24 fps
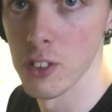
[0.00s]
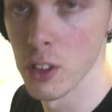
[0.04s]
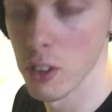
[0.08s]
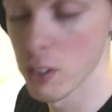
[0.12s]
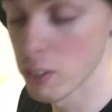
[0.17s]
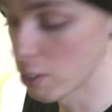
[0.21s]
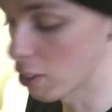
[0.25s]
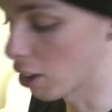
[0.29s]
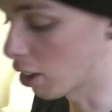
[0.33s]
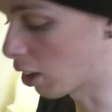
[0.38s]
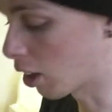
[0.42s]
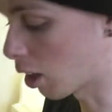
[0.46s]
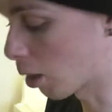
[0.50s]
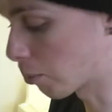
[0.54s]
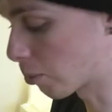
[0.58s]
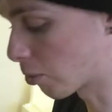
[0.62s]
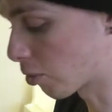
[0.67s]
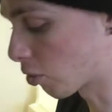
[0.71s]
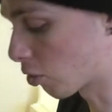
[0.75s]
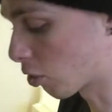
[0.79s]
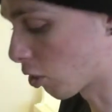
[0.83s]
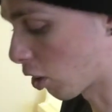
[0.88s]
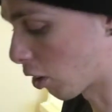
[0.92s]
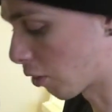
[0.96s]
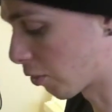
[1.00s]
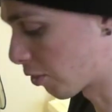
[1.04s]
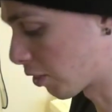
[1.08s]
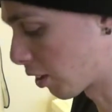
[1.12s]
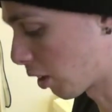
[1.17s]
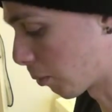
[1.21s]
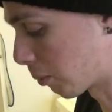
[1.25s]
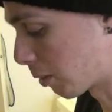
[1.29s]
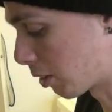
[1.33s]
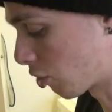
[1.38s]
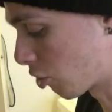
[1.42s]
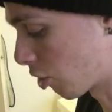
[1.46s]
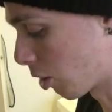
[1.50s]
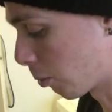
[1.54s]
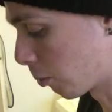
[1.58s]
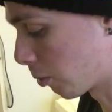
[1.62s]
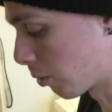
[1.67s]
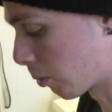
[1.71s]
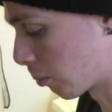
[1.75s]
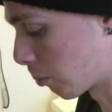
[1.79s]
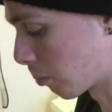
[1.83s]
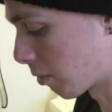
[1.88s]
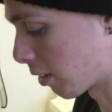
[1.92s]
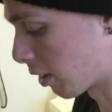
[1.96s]
done, along with just going to have
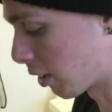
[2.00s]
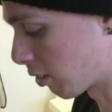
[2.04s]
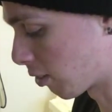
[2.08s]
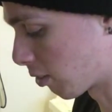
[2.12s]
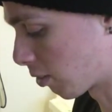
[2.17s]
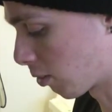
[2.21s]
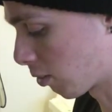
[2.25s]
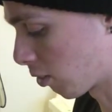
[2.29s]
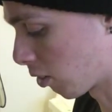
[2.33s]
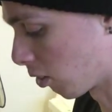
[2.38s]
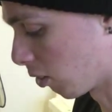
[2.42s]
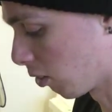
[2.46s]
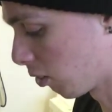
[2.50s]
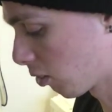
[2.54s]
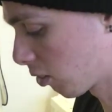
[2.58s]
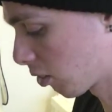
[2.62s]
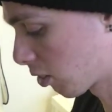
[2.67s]
chips and bread cooked.